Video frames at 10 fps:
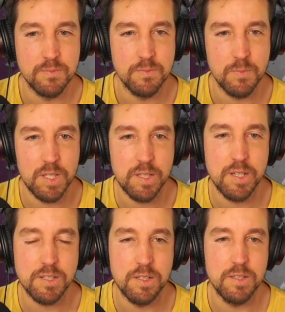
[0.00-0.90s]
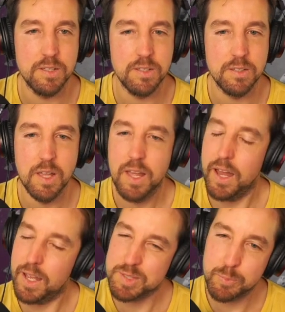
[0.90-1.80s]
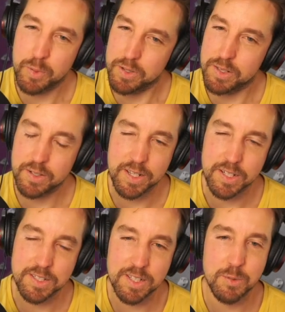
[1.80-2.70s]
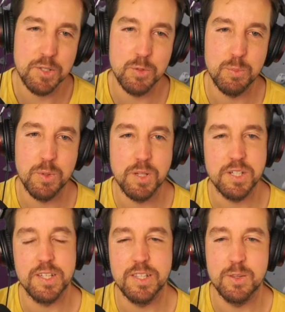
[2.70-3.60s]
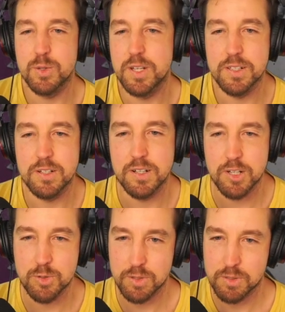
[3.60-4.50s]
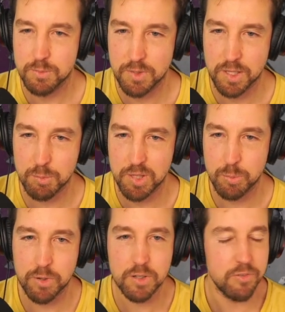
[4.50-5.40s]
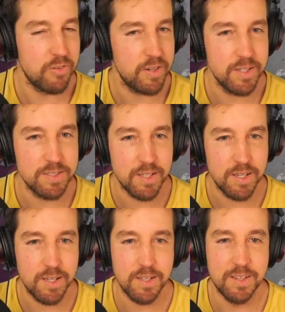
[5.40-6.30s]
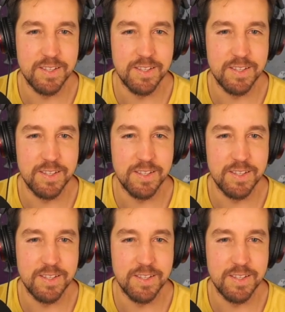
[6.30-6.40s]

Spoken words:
actually did it. I'm spoilering. Actually, we should be watching it together. I should keep the poker face and